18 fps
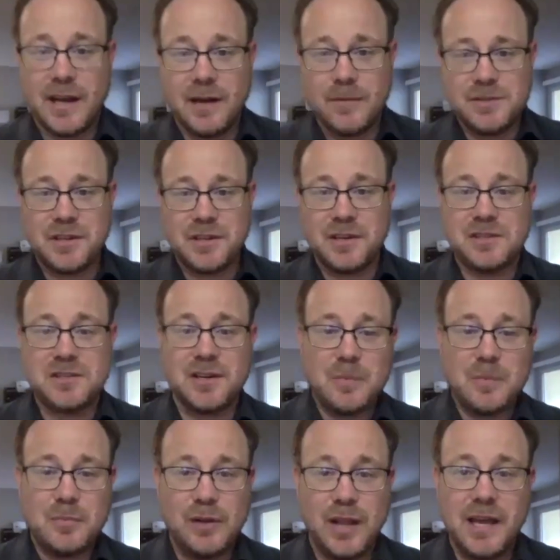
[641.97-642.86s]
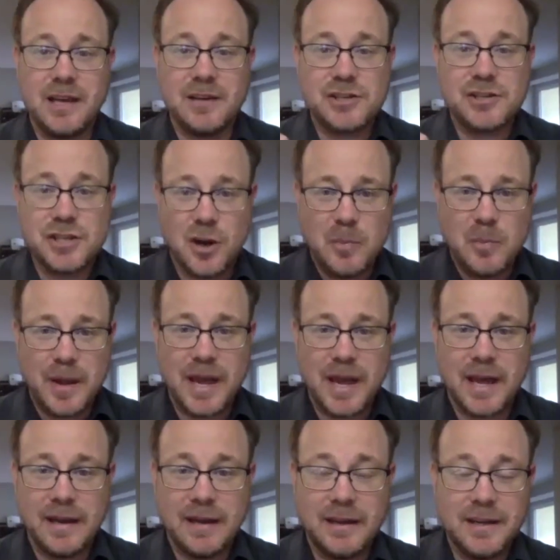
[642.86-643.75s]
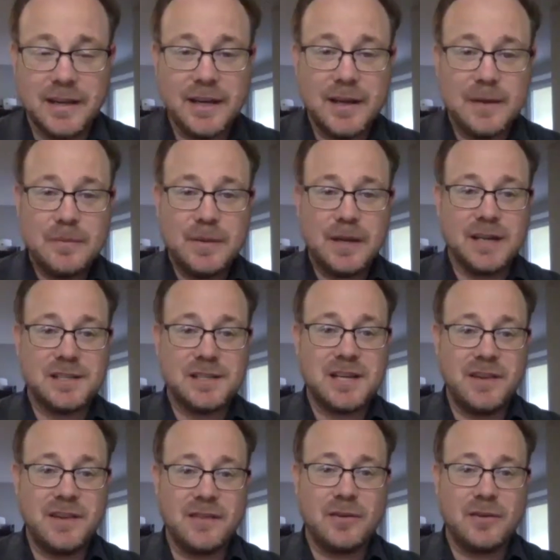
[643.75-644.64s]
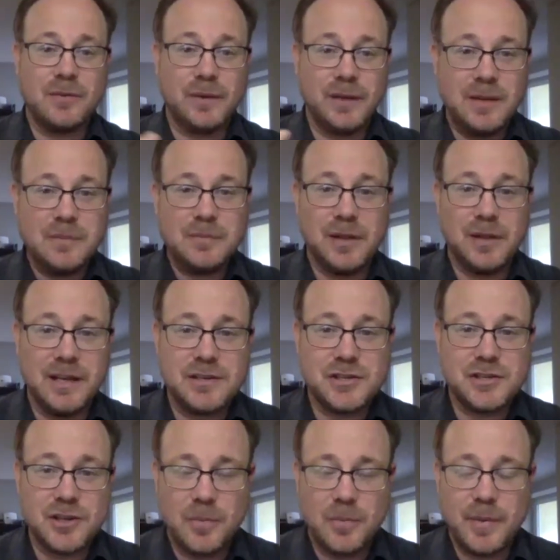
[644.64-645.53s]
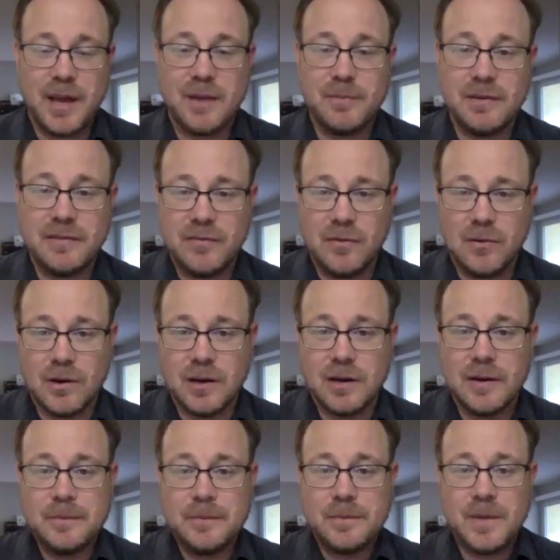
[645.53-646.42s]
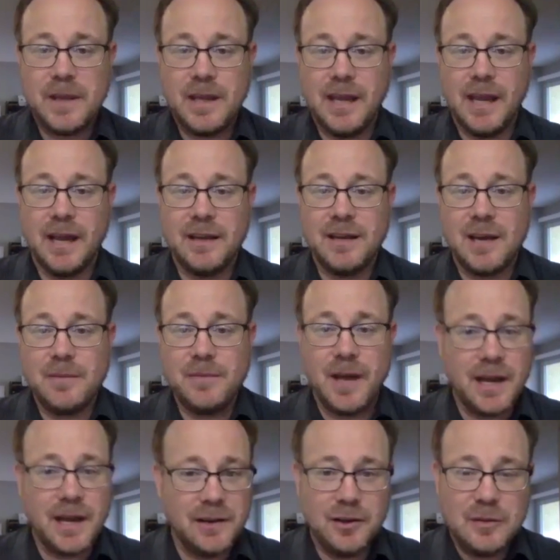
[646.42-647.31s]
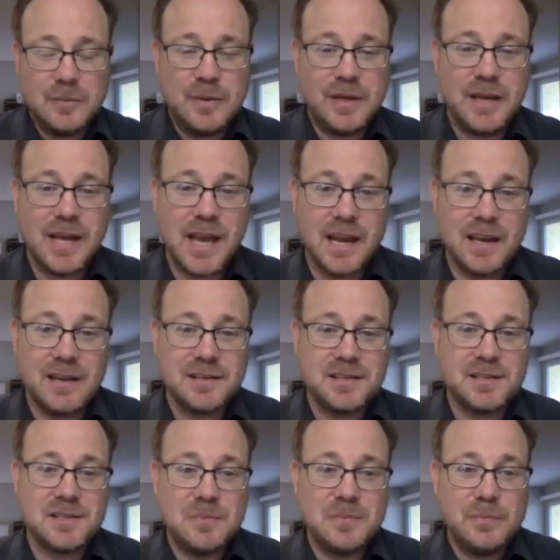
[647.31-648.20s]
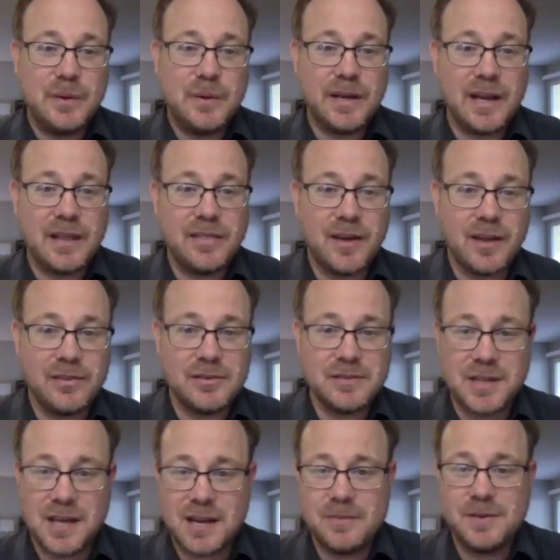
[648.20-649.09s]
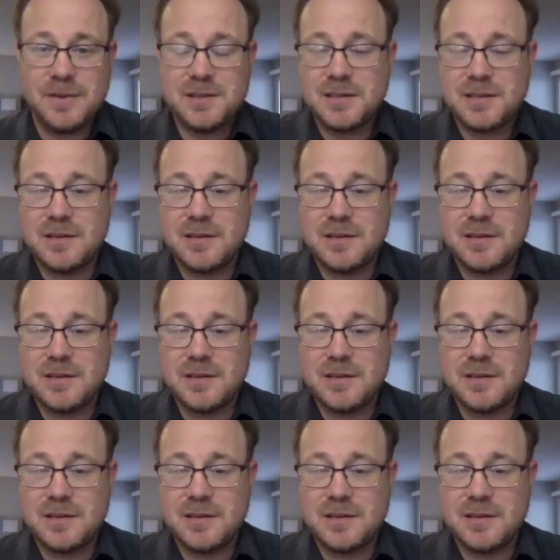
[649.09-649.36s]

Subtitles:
was going to start playing Chopin because I've never really played Chopin before. And I'm not a good pianist, but I thought there's got to be some